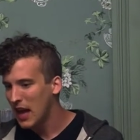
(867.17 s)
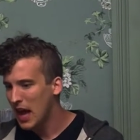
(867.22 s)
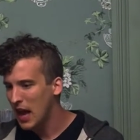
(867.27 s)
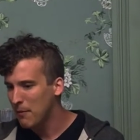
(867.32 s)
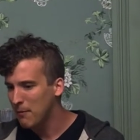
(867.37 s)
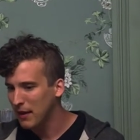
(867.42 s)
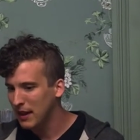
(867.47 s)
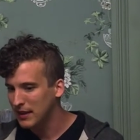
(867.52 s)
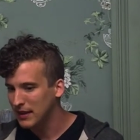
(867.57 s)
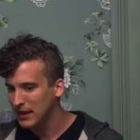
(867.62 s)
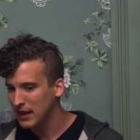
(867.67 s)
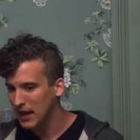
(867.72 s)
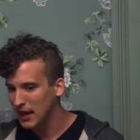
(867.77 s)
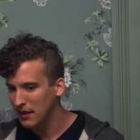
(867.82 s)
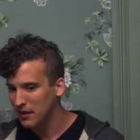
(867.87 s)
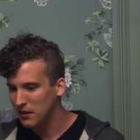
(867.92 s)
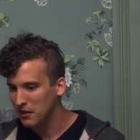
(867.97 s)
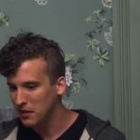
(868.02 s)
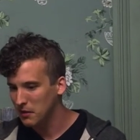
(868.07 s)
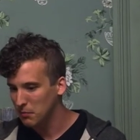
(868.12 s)
And by the
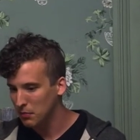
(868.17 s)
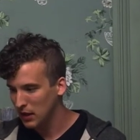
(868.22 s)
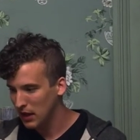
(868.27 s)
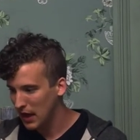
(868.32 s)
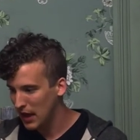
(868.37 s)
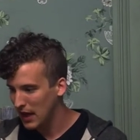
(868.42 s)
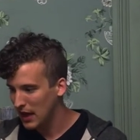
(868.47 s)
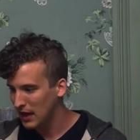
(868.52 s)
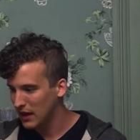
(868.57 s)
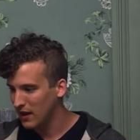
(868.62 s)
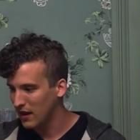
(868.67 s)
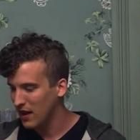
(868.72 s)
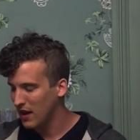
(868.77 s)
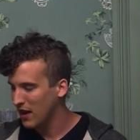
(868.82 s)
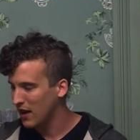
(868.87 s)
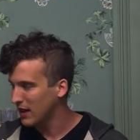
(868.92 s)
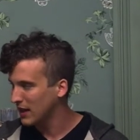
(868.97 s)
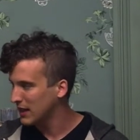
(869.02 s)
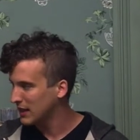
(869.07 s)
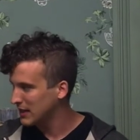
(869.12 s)
end of the play,
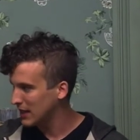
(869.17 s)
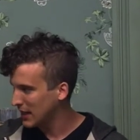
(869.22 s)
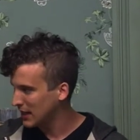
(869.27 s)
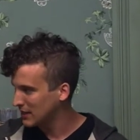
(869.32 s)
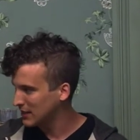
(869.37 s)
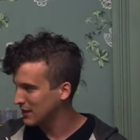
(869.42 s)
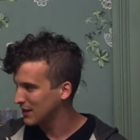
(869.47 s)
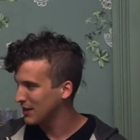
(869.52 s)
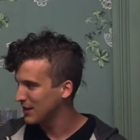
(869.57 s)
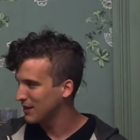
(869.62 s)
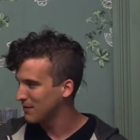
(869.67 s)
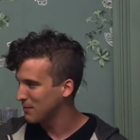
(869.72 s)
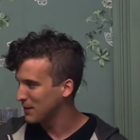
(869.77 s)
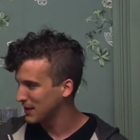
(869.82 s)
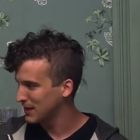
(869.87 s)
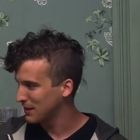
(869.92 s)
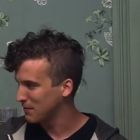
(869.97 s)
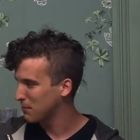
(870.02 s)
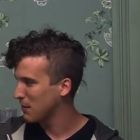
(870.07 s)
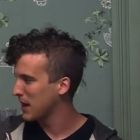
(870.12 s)
uh, he takes a
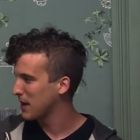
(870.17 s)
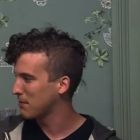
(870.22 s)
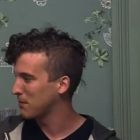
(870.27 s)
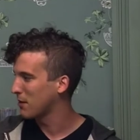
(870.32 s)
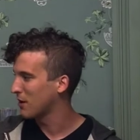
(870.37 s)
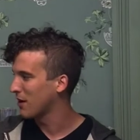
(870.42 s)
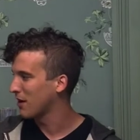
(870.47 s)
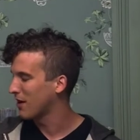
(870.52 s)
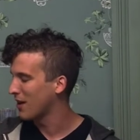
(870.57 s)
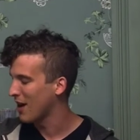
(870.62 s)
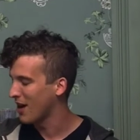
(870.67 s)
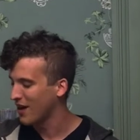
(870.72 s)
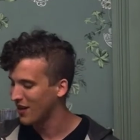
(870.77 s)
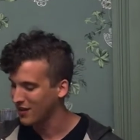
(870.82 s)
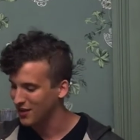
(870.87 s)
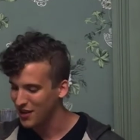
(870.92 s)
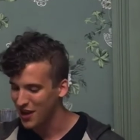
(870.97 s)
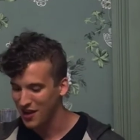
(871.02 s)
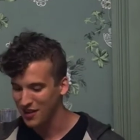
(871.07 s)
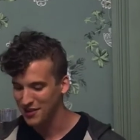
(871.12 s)
piece of paper, uh,
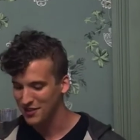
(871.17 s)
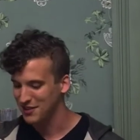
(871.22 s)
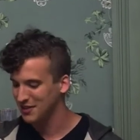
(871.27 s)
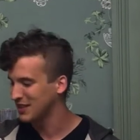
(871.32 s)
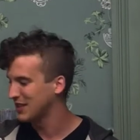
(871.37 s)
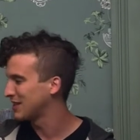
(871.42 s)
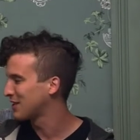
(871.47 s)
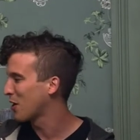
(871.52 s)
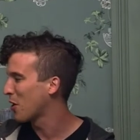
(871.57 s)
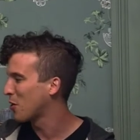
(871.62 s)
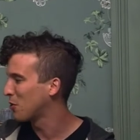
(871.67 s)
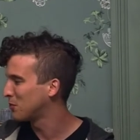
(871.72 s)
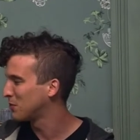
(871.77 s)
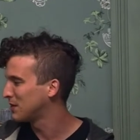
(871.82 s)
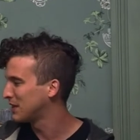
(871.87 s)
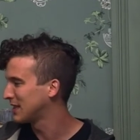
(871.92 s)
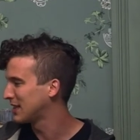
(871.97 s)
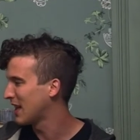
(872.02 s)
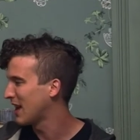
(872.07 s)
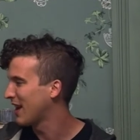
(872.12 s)
colors his own
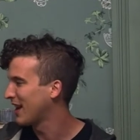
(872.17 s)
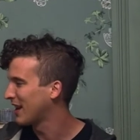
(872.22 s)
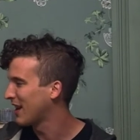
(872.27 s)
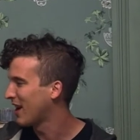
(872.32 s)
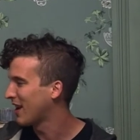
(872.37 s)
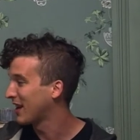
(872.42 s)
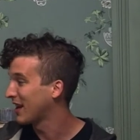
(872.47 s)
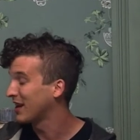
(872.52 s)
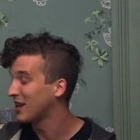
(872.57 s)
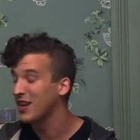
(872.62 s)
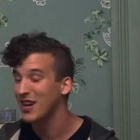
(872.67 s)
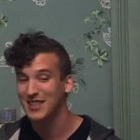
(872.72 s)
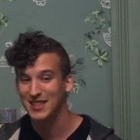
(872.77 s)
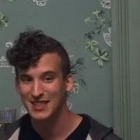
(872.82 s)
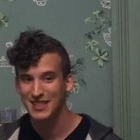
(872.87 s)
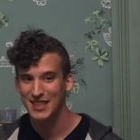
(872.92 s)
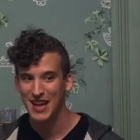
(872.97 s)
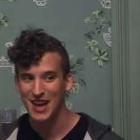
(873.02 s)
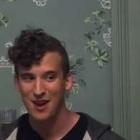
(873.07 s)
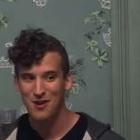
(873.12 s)
design on it,
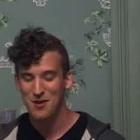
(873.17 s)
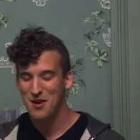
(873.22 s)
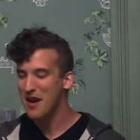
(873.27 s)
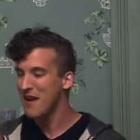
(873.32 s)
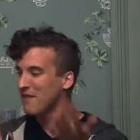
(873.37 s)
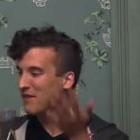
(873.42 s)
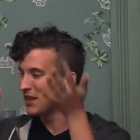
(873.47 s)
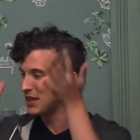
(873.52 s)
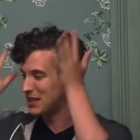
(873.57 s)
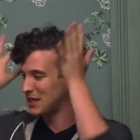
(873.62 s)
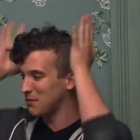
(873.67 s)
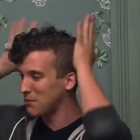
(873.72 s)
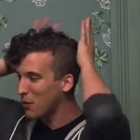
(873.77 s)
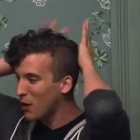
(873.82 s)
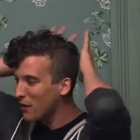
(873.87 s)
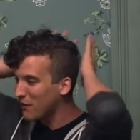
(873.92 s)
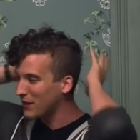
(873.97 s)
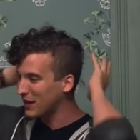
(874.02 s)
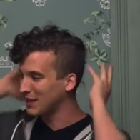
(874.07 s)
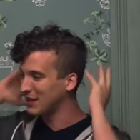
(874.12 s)
cuts it out, fits it
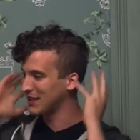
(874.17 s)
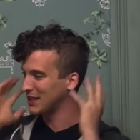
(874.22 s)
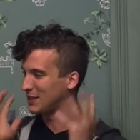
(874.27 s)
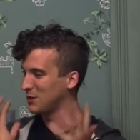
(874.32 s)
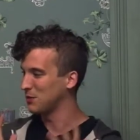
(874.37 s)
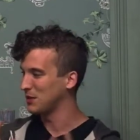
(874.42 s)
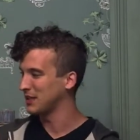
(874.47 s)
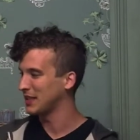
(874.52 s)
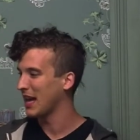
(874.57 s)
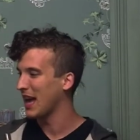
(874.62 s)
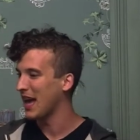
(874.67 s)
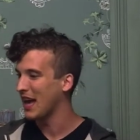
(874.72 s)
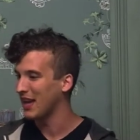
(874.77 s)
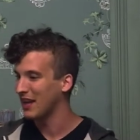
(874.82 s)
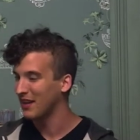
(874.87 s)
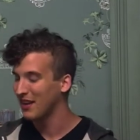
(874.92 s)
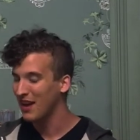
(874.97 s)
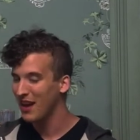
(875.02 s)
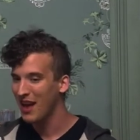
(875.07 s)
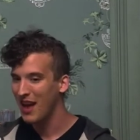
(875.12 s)
perfectly to his
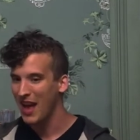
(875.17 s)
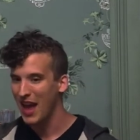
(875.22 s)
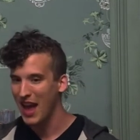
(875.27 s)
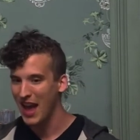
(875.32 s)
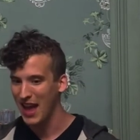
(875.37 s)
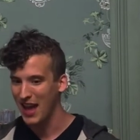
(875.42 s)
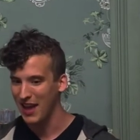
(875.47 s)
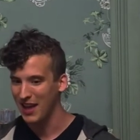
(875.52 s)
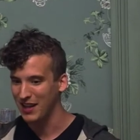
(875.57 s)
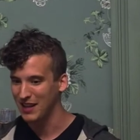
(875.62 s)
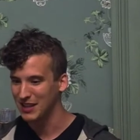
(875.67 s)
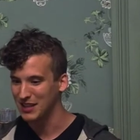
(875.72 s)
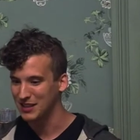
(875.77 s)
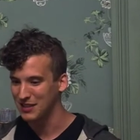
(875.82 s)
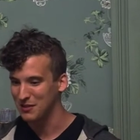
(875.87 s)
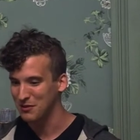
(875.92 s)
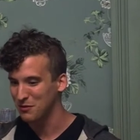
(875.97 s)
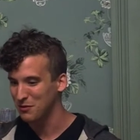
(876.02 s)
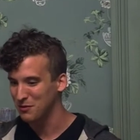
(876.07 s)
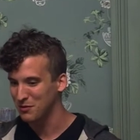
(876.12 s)
head, and